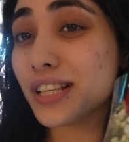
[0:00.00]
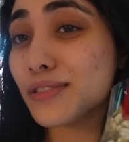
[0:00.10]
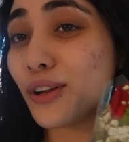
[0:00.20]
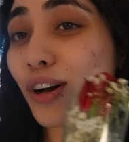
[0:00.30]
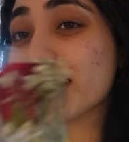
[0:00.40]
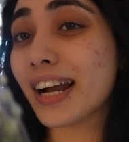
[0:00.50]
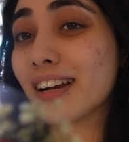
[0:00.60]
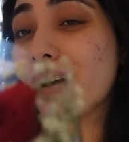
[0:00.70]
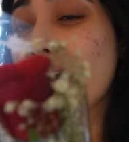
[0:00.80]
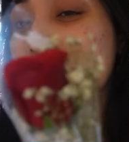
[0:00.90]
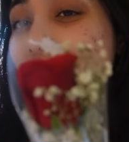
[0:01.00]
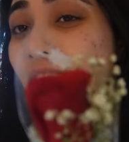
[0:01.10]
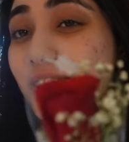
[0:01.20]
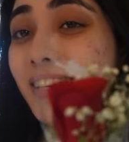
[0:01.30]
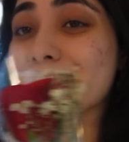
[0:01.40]
this vlog right now, I would
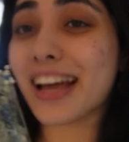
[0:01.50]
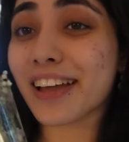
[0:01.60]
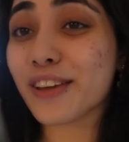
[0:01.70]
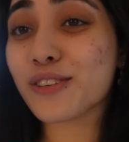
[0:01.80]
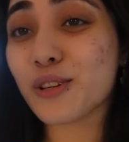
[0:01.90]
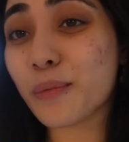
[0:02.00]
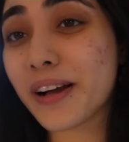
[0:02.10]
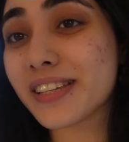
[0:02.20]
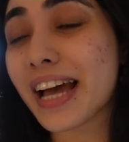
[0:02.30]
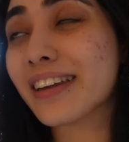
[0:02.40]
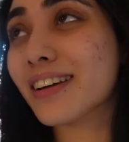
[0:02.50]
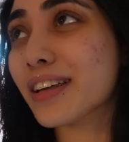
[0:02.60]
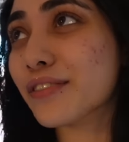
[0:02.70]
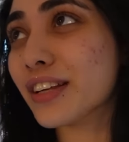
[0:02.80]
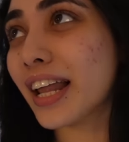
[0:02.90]
like to say thank you so much. I
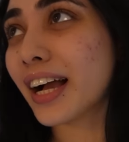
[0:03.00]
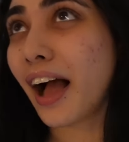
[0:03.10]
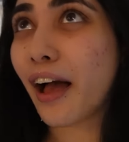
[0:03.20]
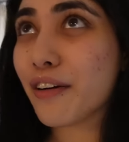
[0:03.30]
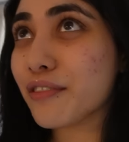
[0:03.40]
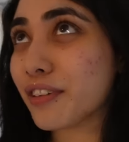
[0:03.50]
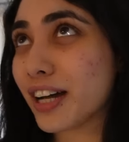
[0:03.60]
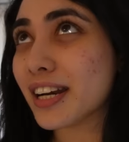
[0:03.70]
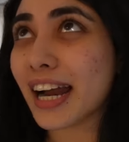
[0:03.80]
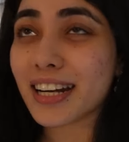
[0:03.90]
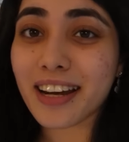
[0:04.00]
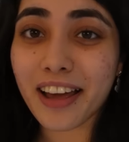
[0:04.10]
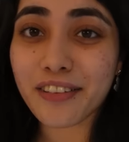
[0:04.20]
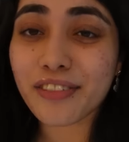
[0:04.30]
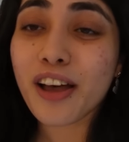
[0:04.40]
really feel like I have won at
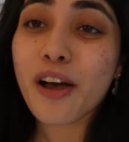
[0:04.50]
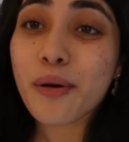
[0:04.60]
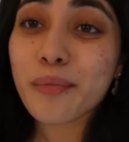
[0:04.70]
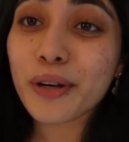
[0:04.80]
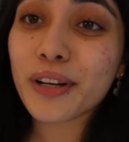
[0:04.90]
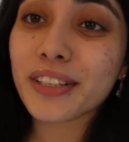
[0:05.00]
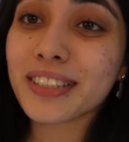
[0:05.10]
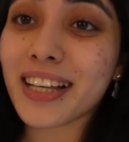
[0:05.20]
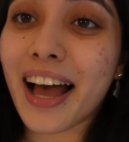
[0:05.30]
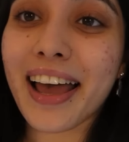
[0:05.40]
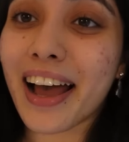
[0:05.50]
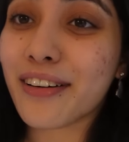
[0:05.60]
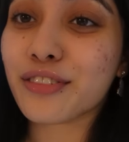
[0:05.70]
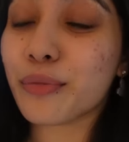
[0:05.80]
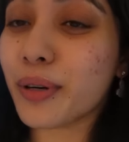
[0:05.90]
life because I
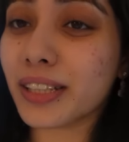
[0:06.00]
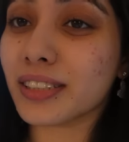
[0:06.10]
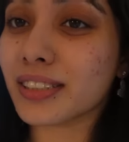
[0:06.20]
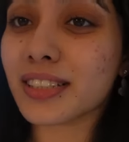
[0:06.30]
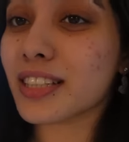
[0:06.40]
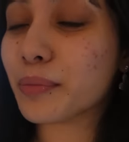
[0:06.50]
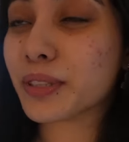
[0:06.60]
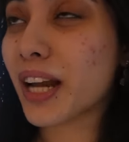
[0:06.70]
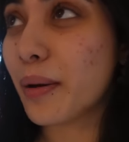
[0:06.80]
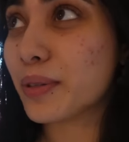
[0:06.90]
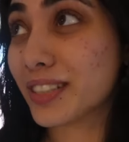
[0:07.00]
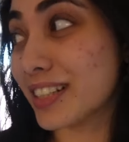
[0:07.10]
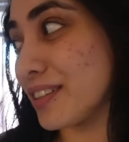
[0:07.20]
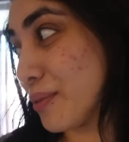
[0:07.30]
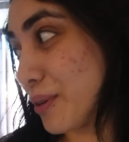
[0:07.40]
have the best subscribers in the